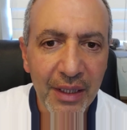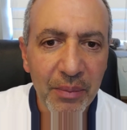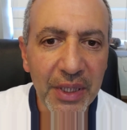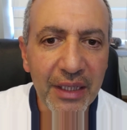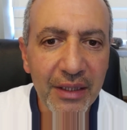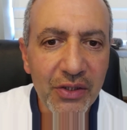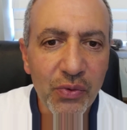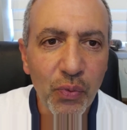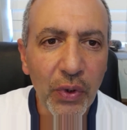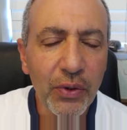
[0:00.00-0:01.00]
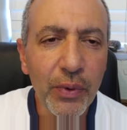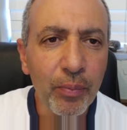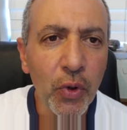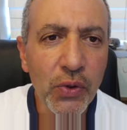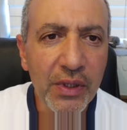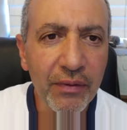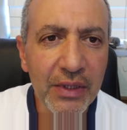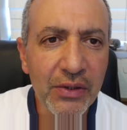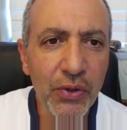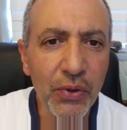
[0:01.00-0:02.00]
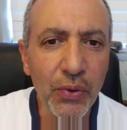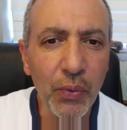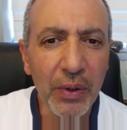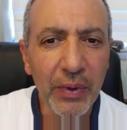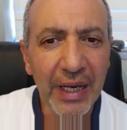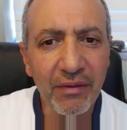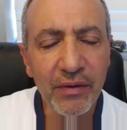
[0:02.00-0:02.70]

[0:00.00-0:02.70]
Because what do most of us do when we have a